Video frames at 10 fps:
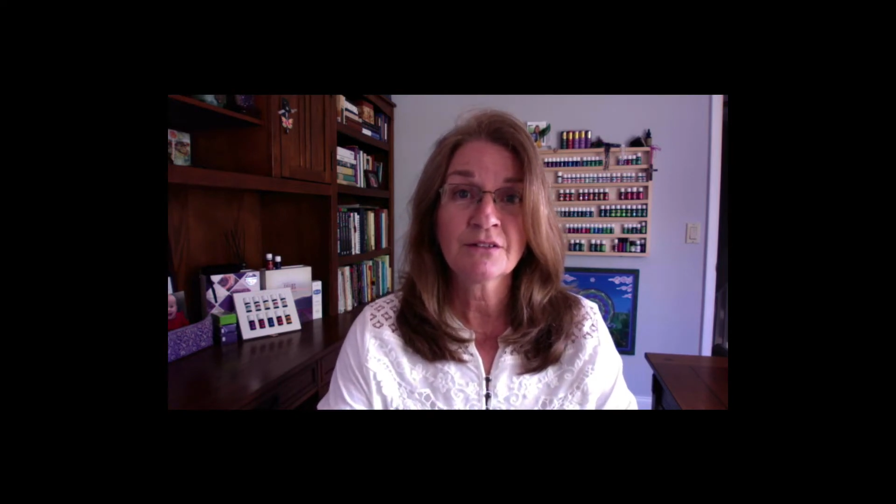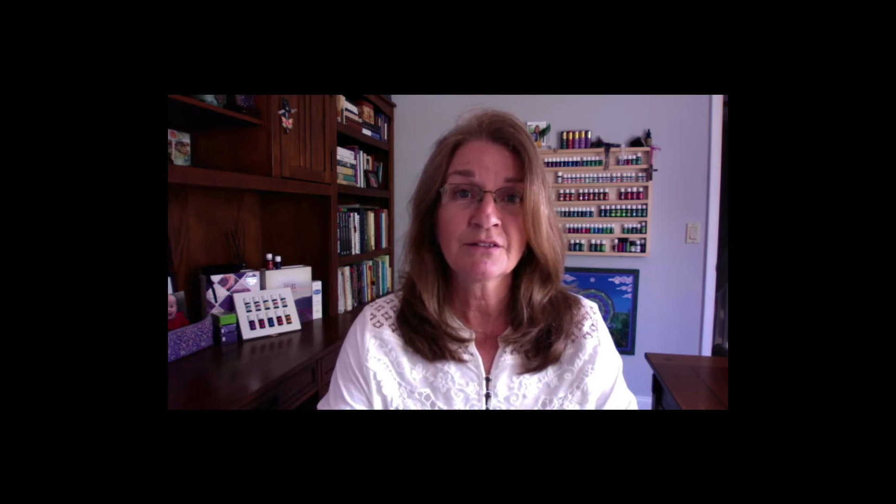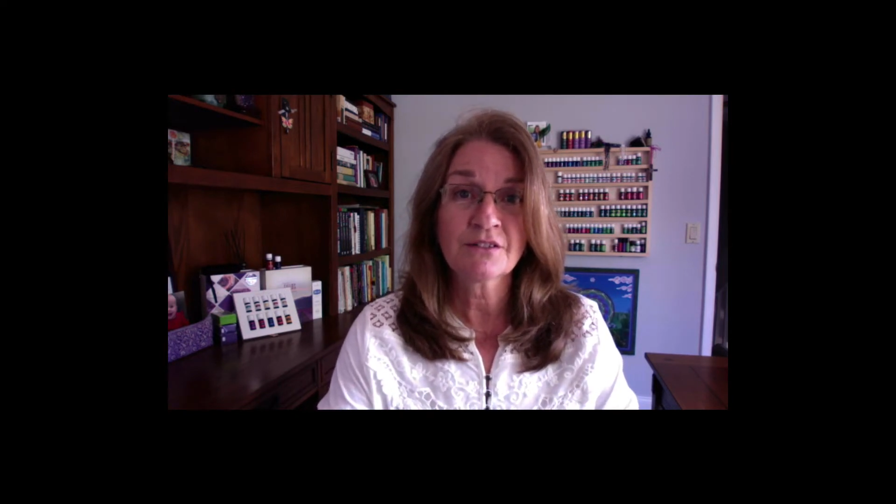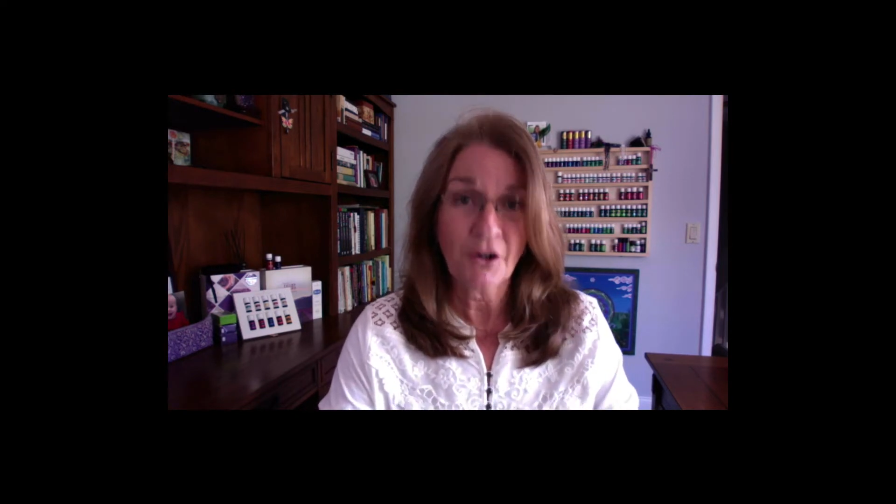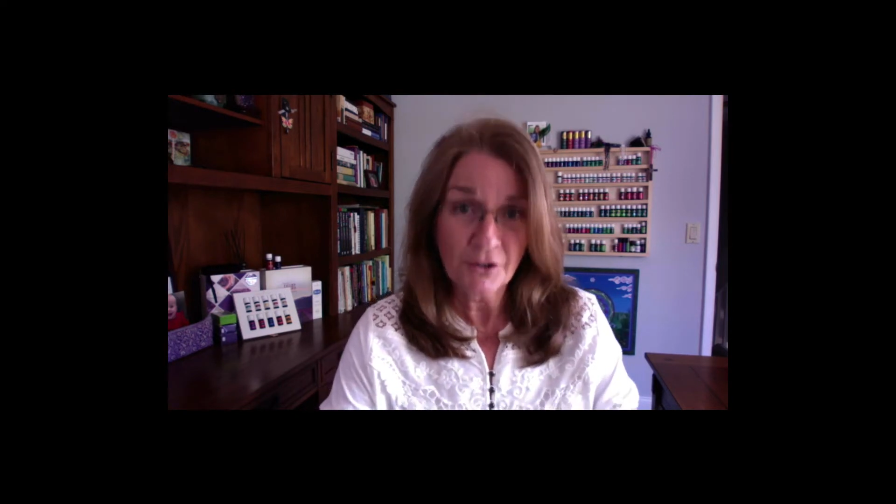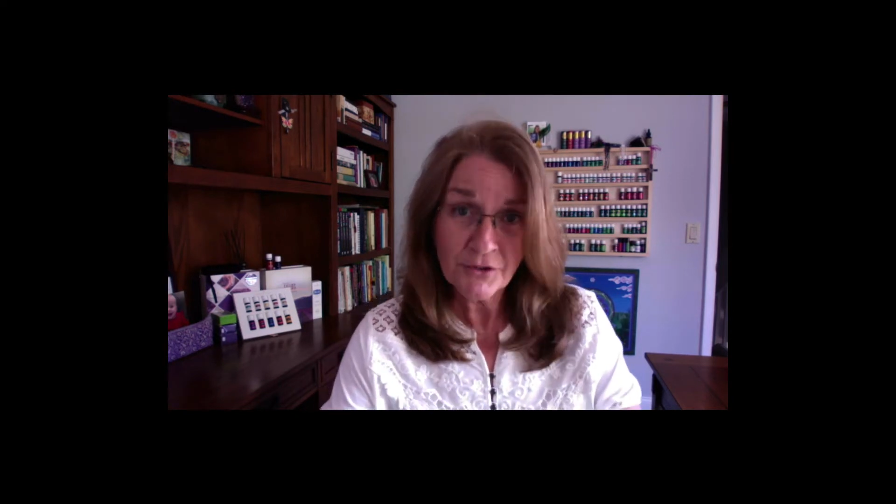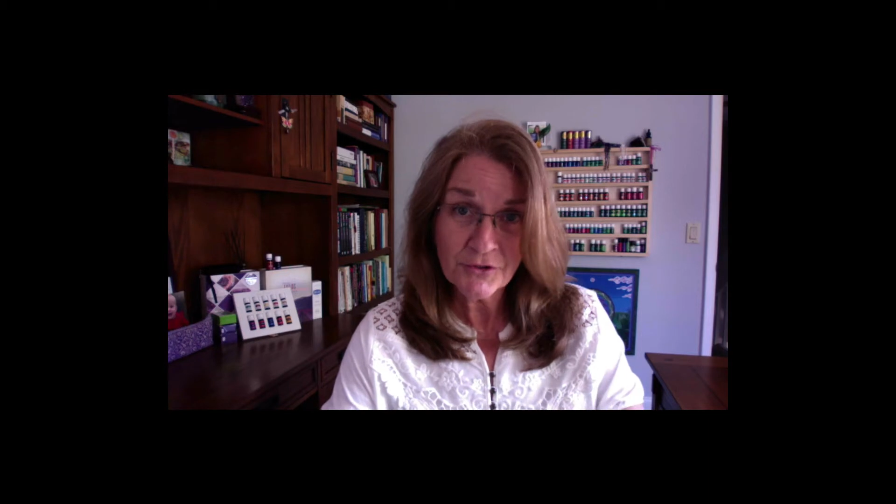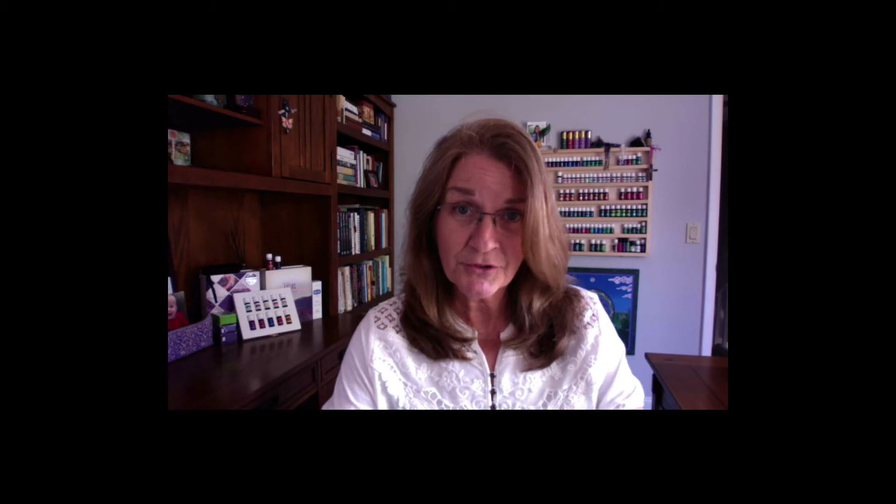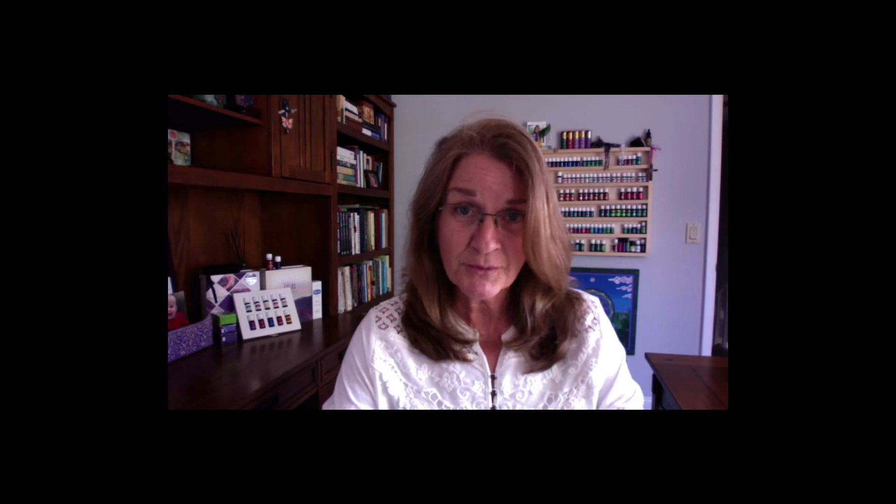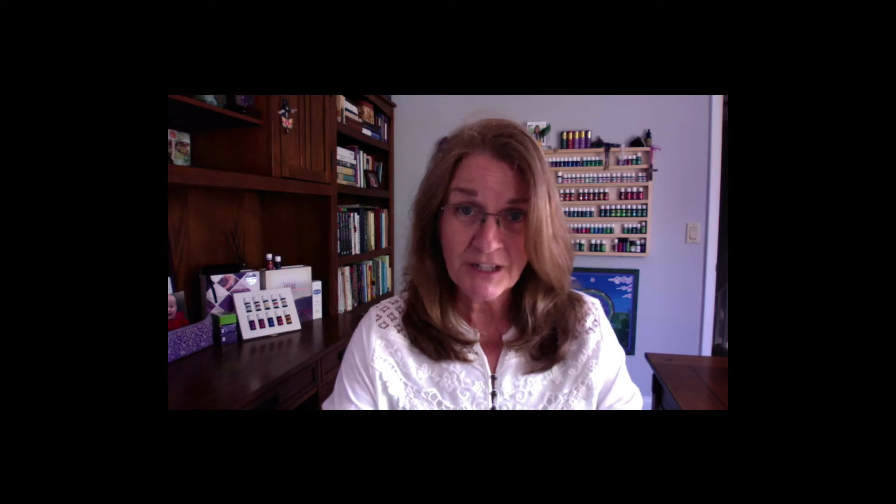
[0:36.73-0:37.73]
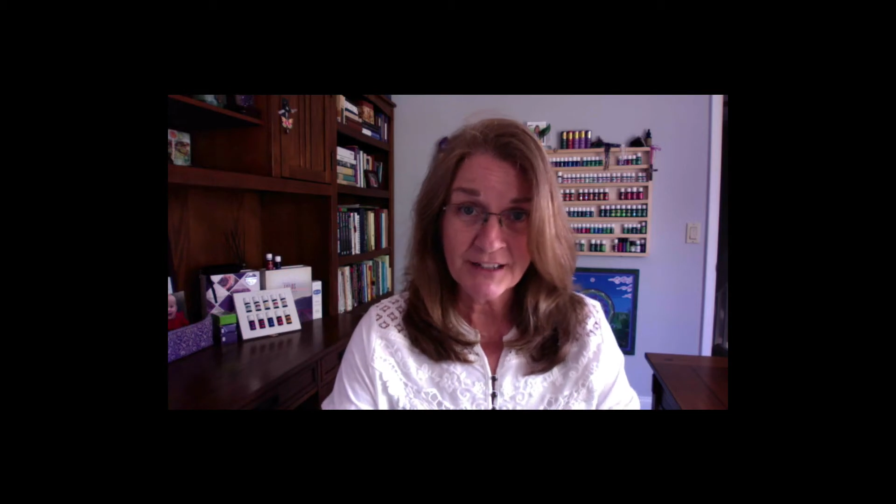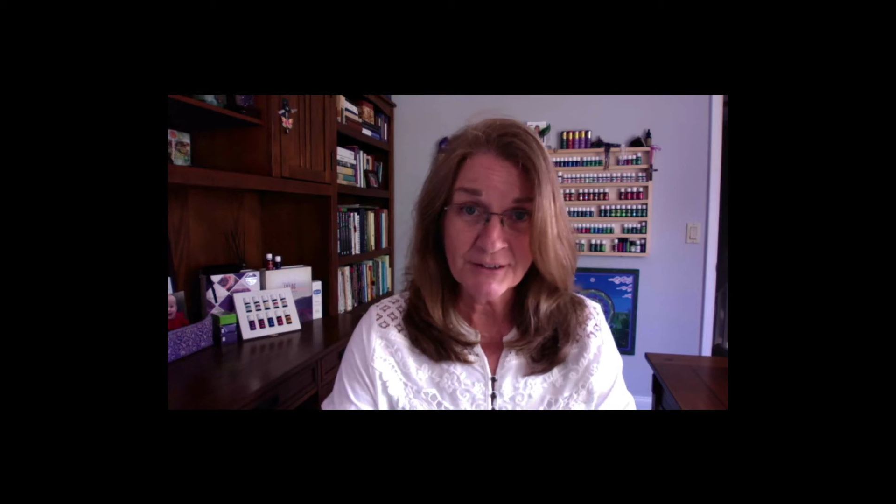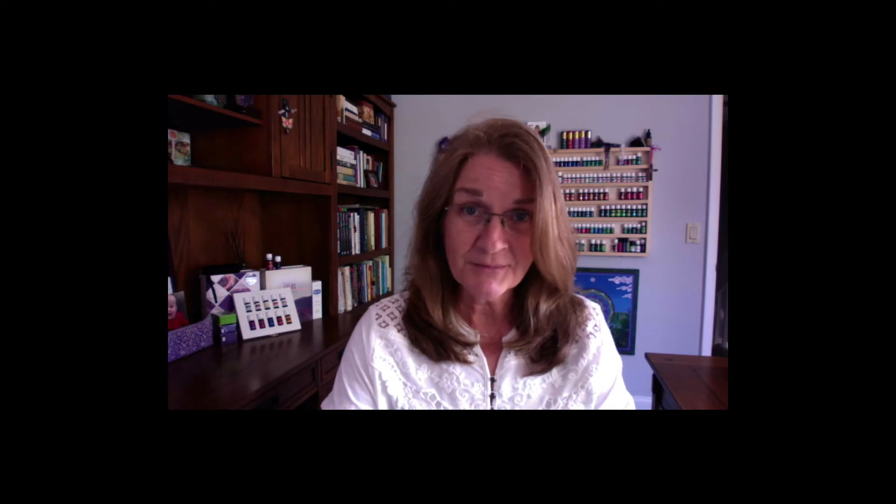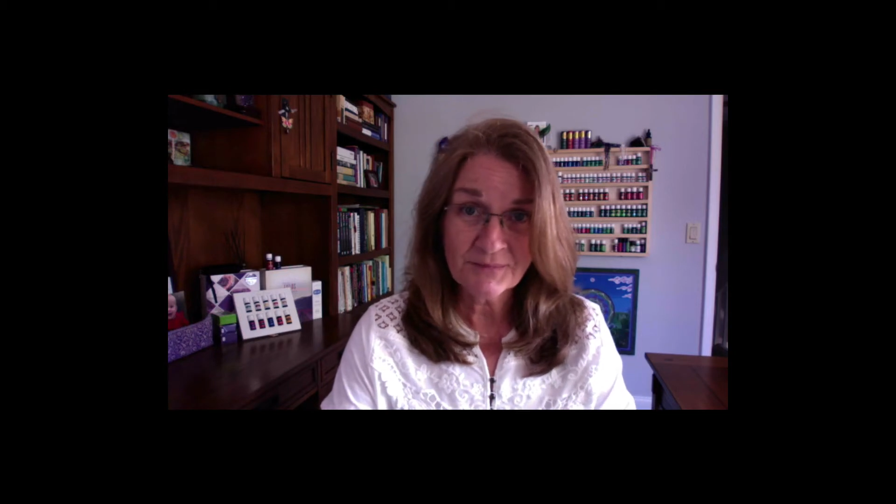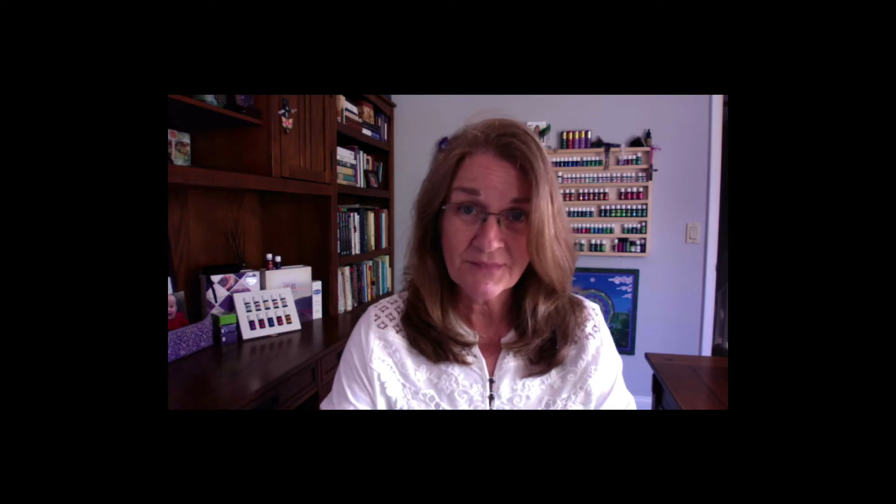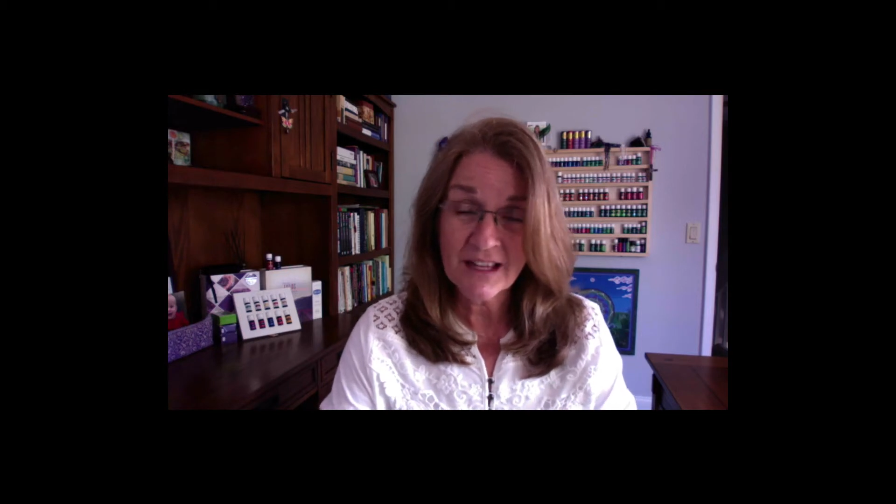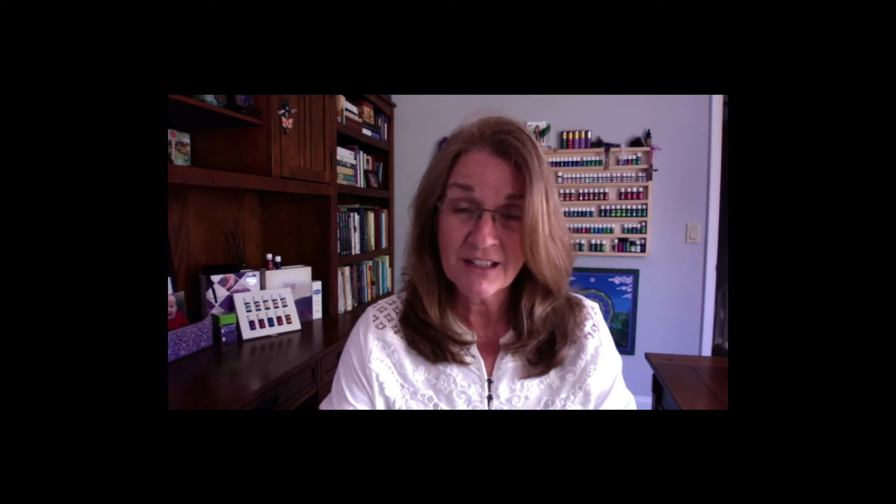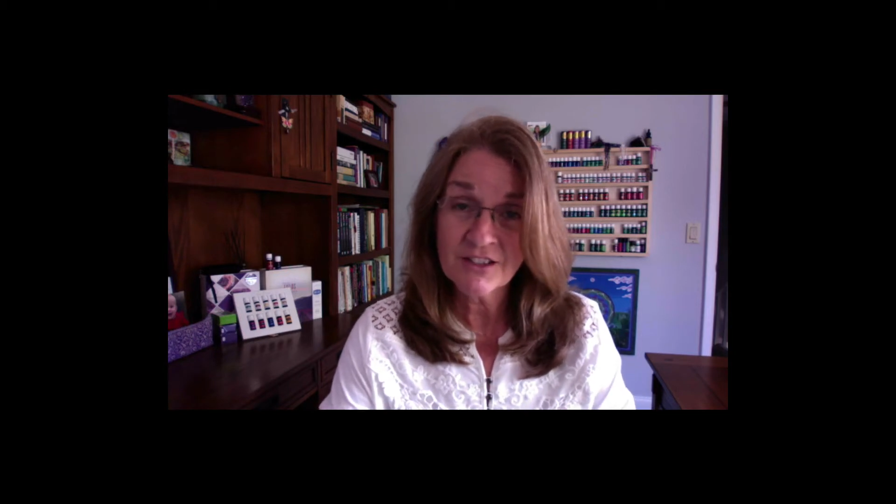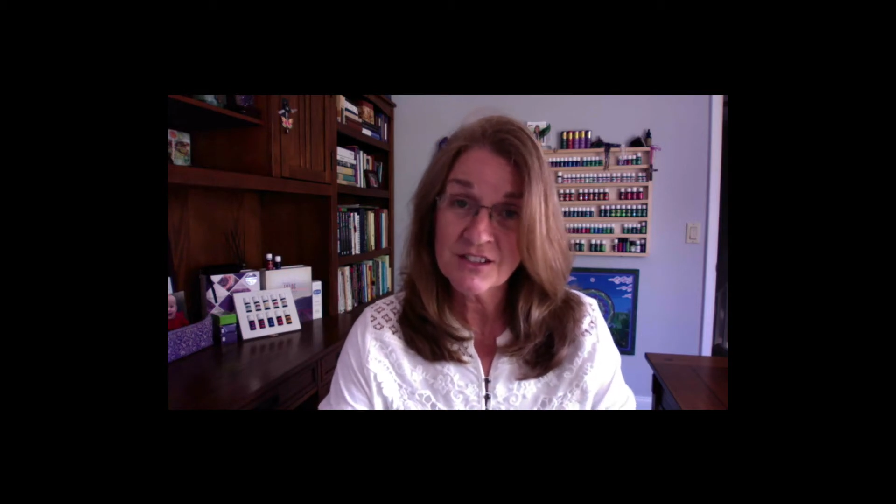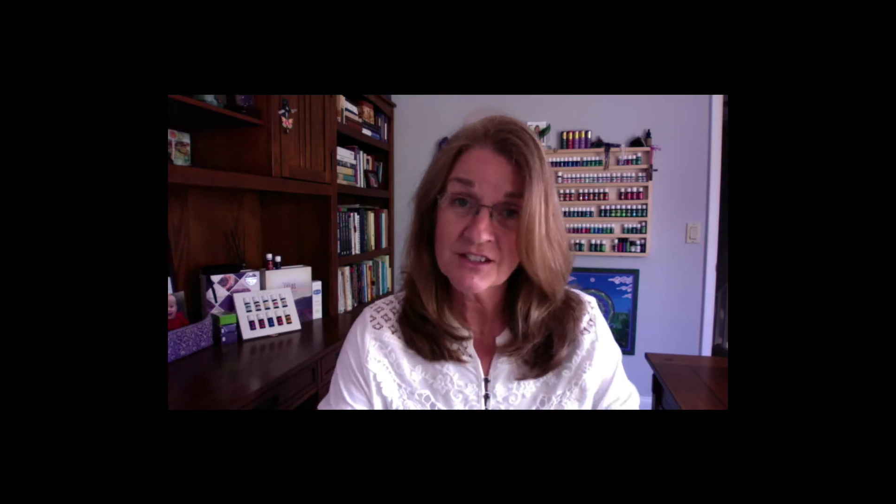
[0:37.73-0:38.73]
start a YouTube channel
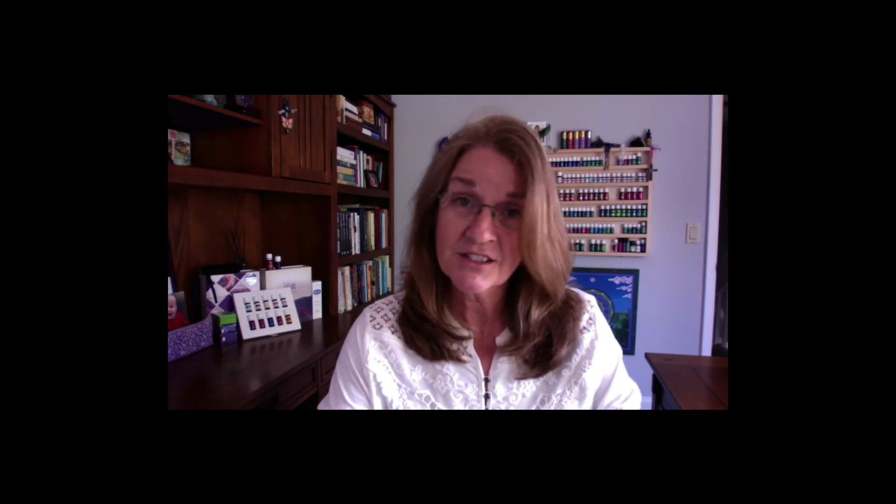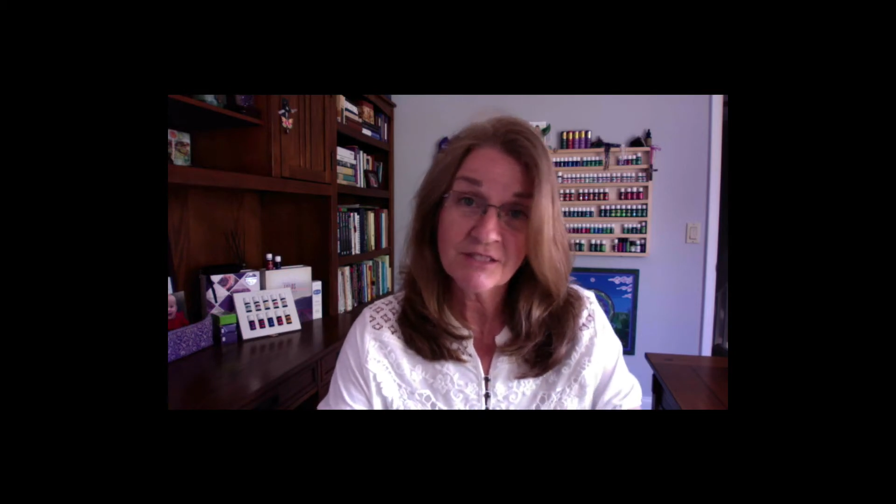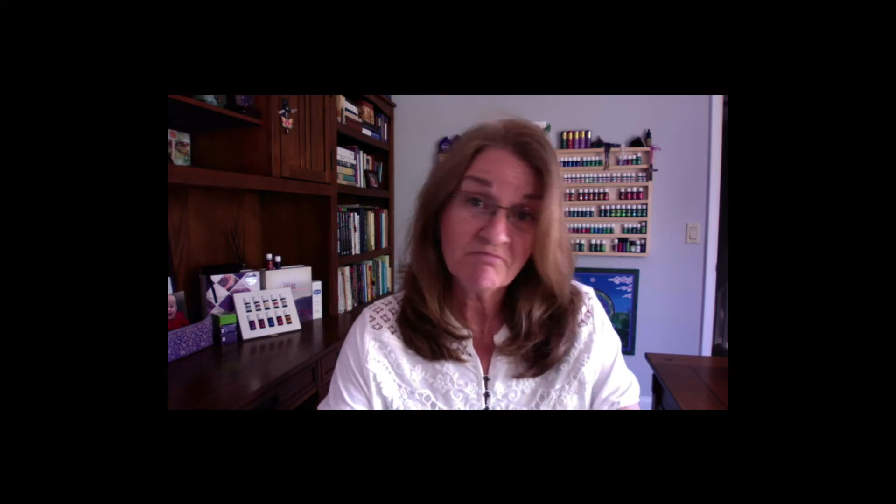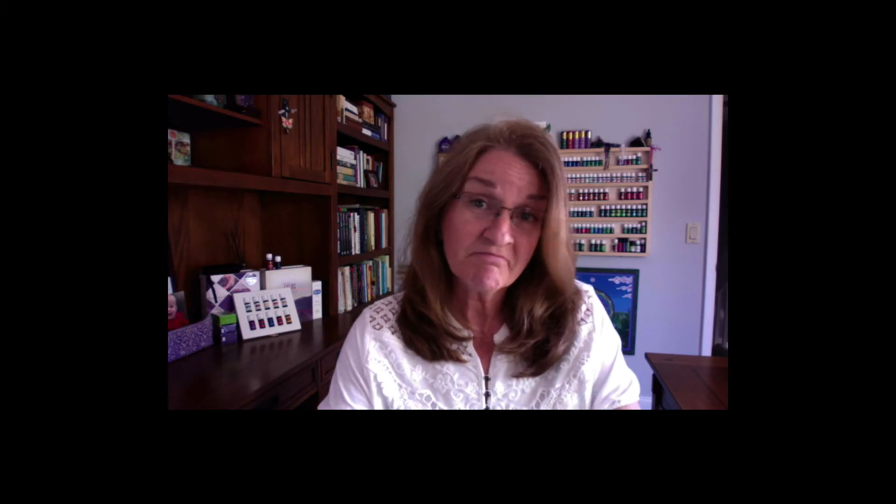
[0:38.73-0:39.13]
and just